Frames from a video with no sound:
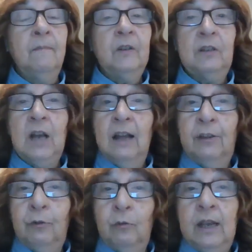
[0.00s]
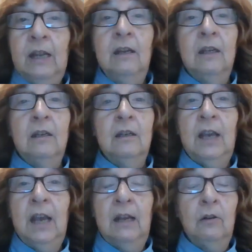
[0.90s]
SCA3
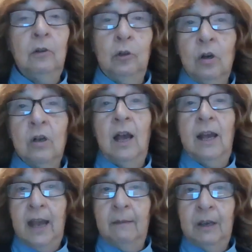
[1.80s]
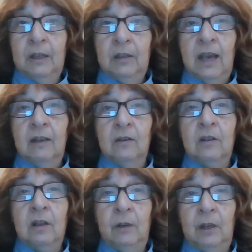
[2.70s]
can look like MSA in
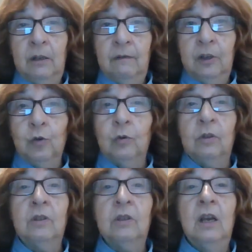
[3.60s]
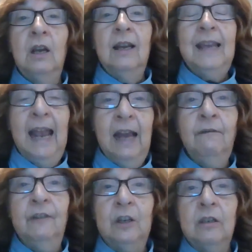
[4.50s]
some individuals.
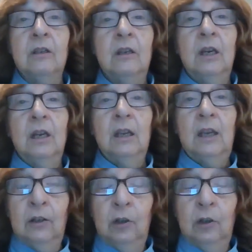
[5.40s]
CANVAS can